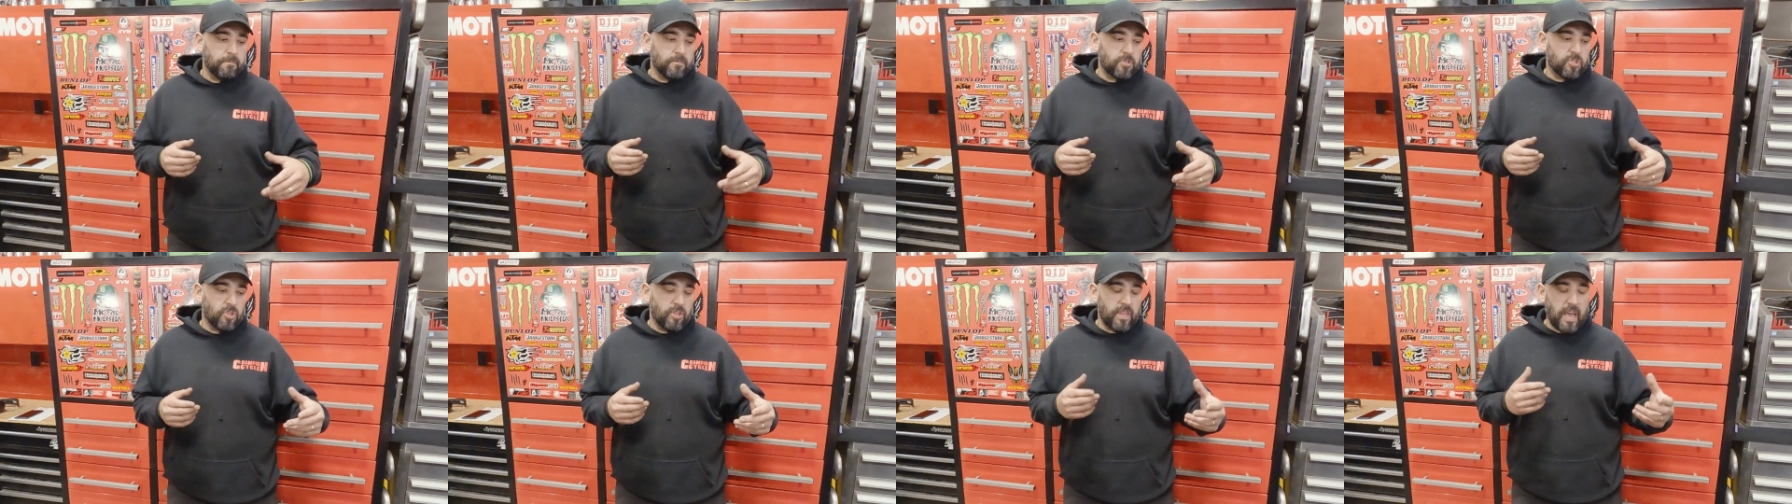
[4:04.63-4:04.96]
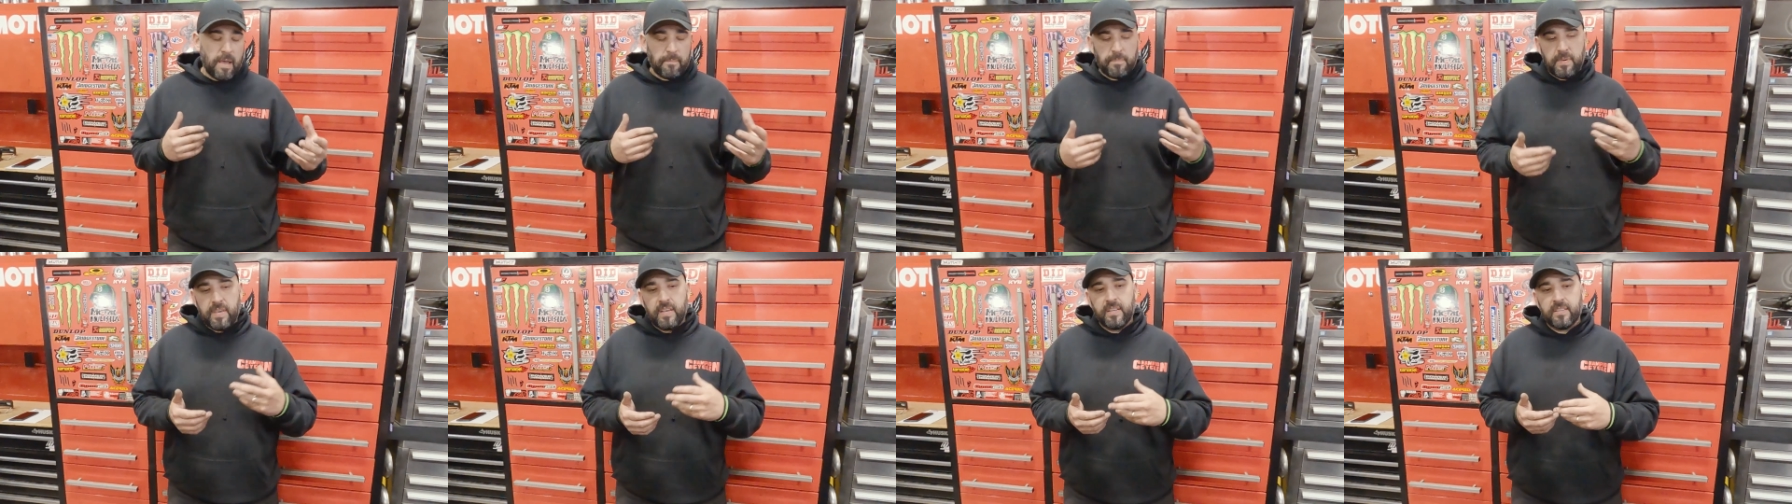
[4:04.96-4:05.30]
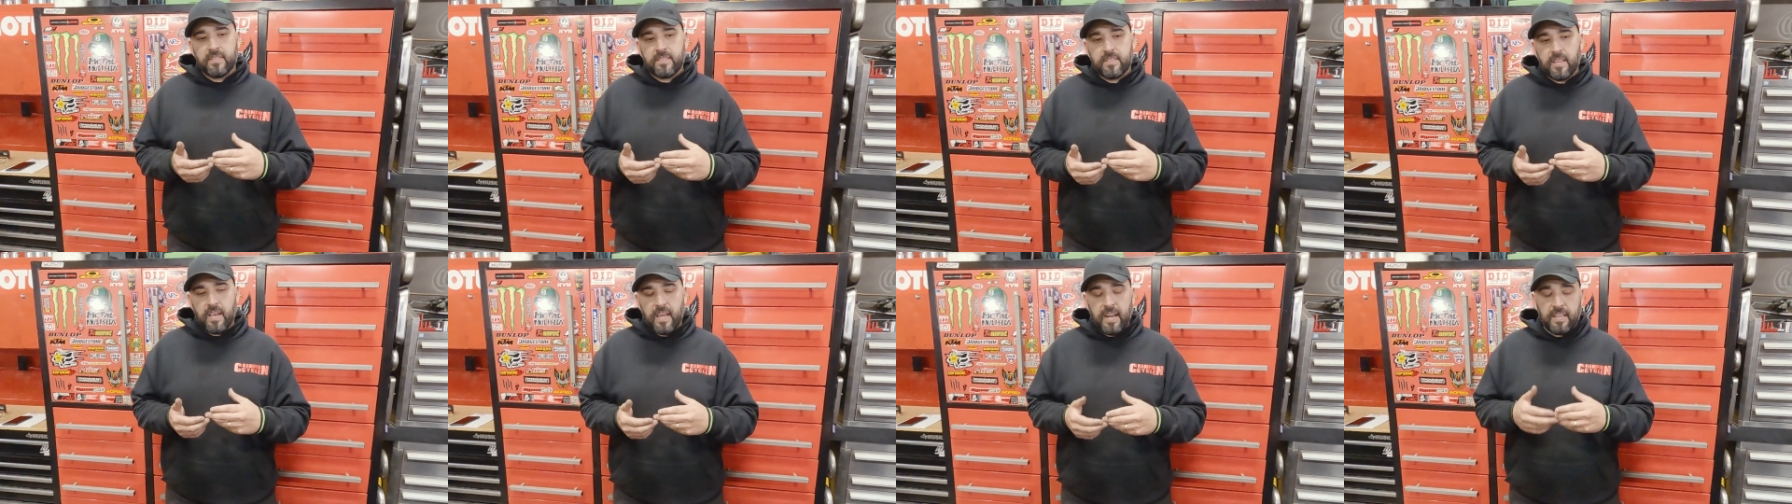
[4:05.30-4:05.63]
So that being
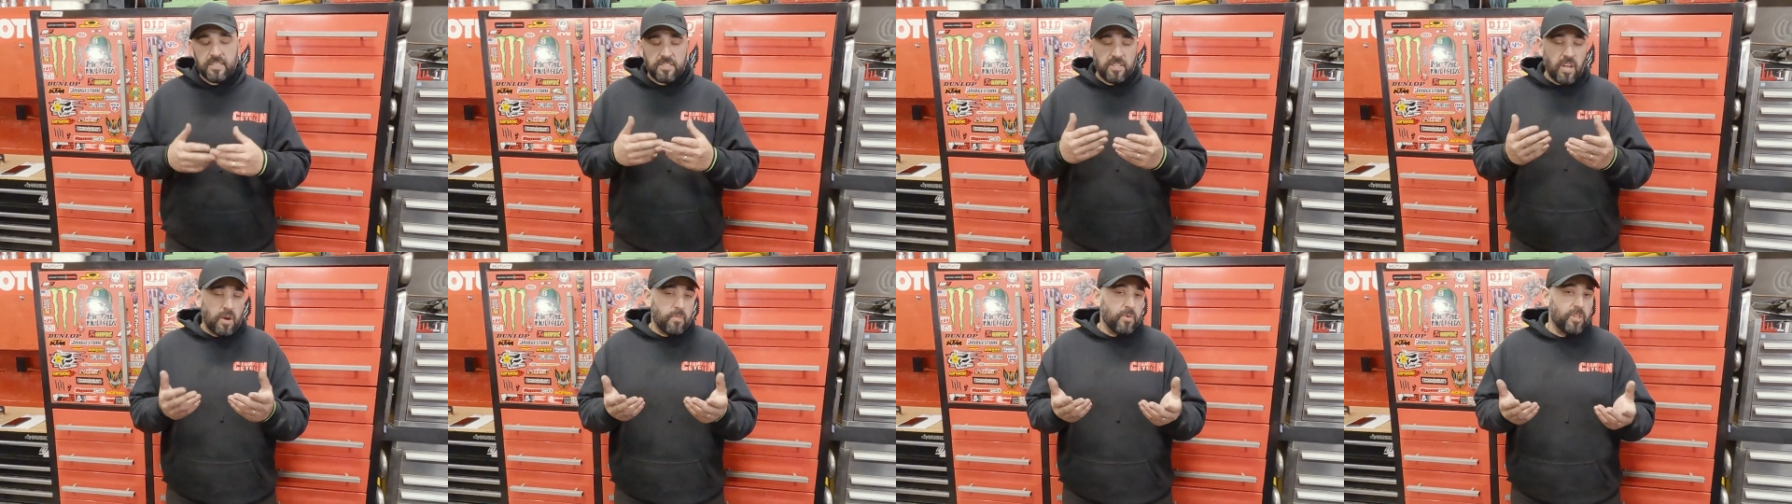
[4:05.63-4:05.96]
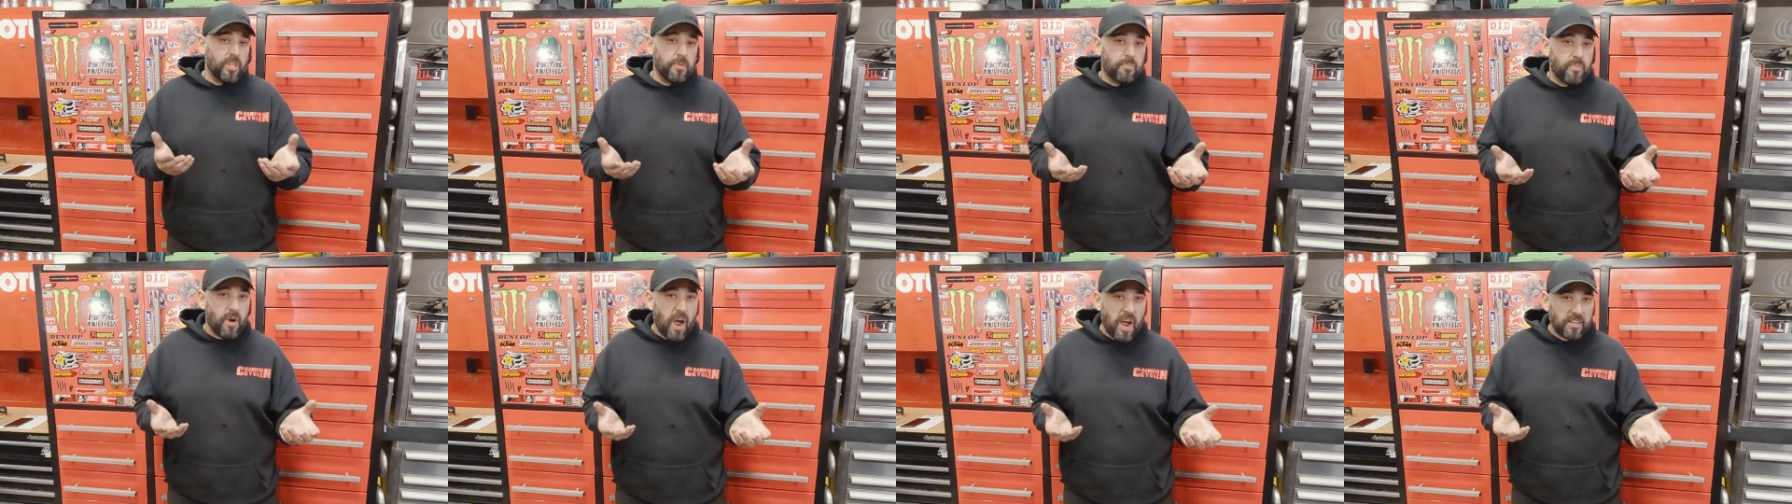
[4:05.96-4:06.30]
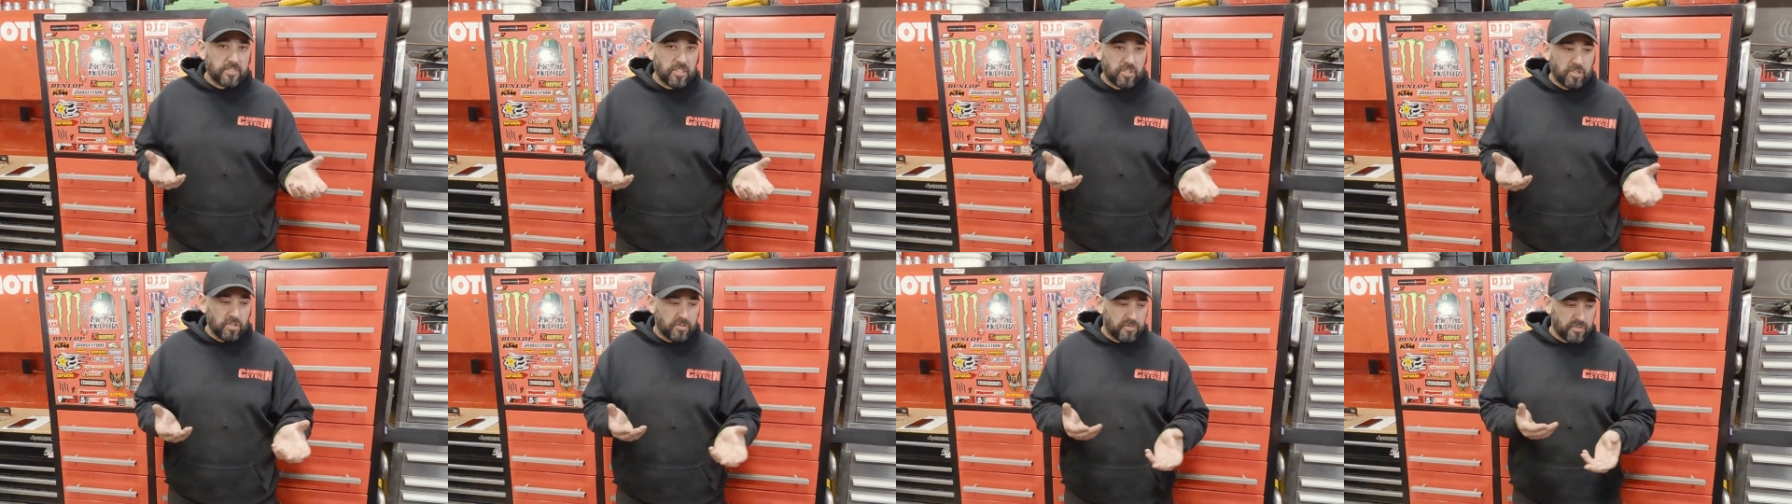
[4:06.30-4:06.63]
said, and it's not really
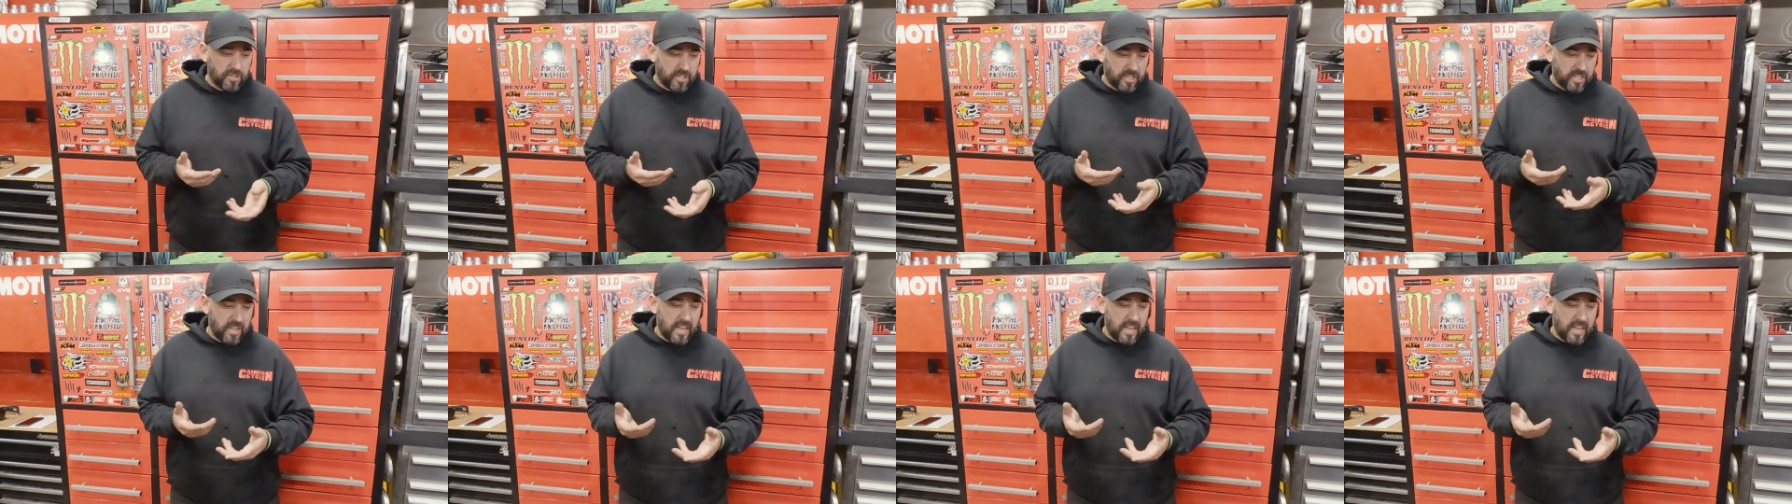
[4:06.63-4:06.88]
practical for the